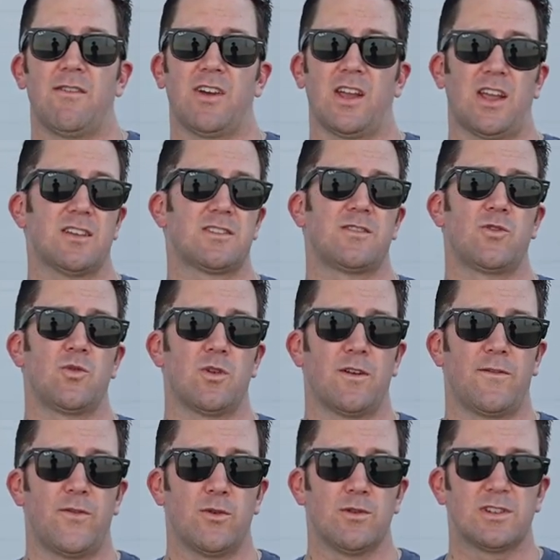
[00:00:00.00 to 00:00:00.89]
I guess if you want
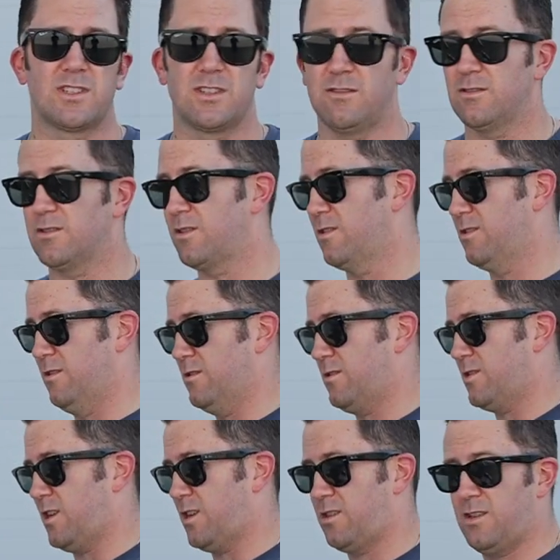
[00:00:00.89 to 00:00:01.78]
a 4-cylinder that
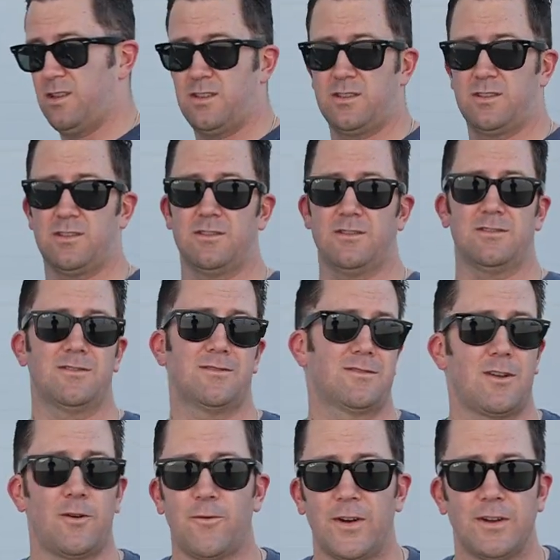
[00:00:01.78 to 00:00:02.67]
looks like this,
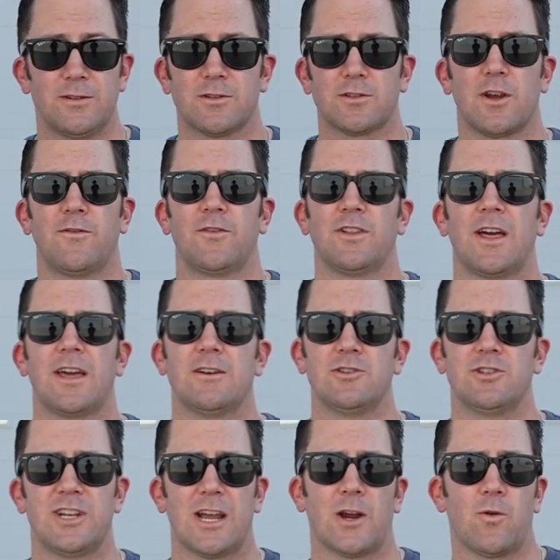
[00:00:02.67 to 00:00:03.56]
go find yourself a later
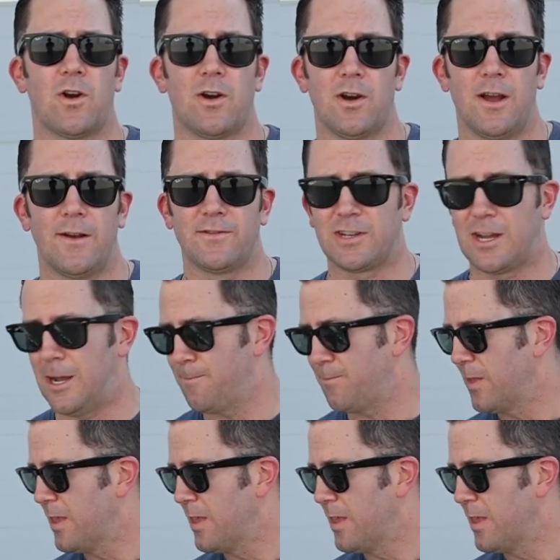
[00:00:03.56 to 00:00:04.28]
Jaguar F-Type.